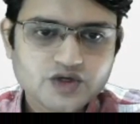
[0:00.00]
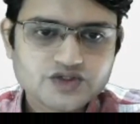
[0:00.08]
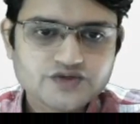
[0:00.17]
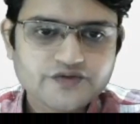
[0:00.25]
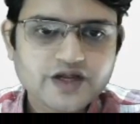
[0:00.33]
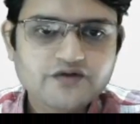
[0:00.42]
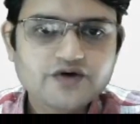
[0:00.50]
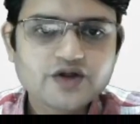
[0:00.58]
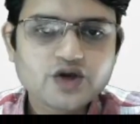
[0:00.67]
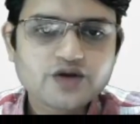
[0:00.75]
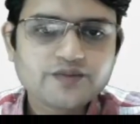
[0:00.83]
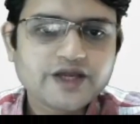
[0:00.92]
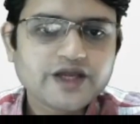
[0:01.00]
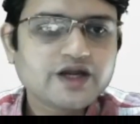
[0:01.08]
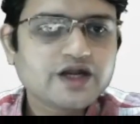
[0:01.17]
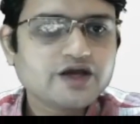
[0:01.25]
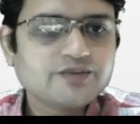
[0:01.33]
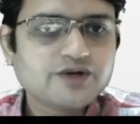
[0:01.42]
So whenever you are
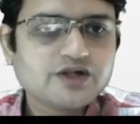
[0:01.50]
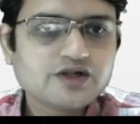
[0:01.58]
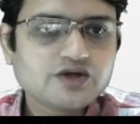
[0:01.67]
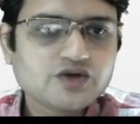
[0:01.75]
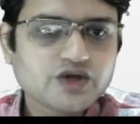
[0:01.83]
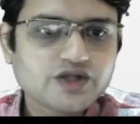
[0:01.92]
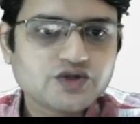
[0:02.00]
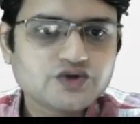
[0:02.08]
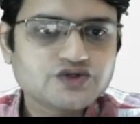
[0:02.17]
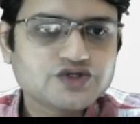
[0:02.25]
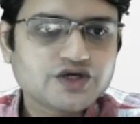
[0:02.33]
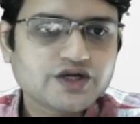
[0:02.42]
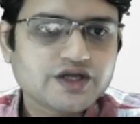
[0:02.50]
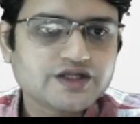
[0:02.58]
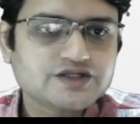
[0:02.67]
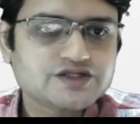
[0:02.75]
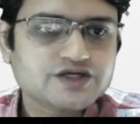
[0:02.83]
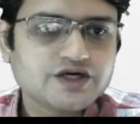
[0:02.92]
making table, you can use your
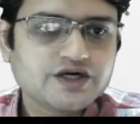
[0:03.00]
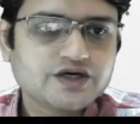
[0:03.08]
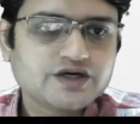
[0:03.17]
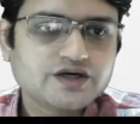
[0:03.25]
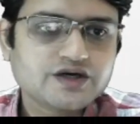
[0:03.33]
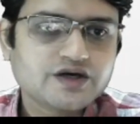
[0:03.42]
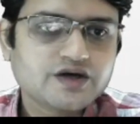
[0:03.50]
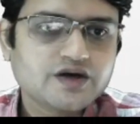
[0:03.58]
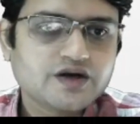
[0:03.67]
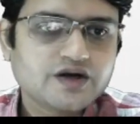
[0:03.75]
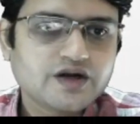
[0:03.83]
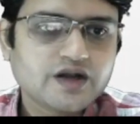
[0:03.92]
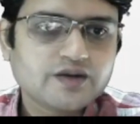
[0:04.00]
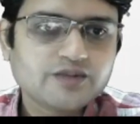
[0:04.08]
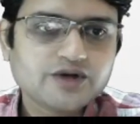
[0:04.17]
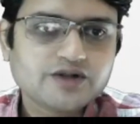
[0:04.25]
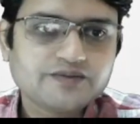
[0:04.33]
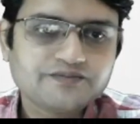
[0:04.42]
insert
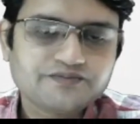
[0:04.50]
table.